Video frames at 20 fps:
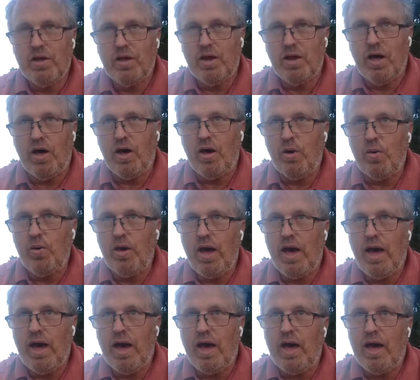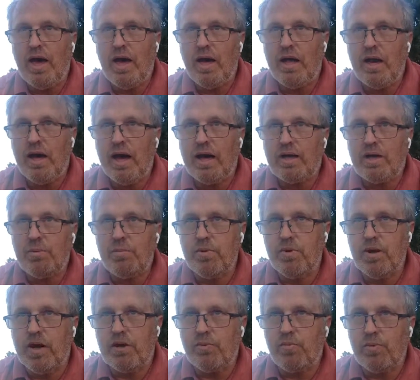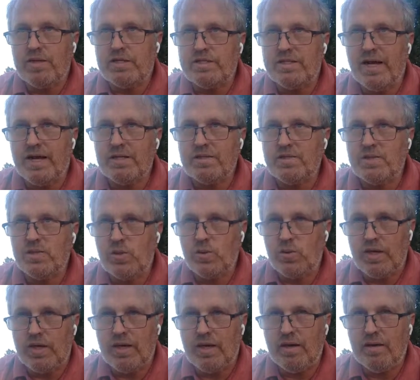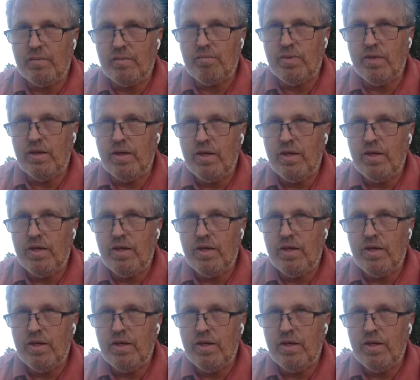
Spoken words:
and I reached out to him,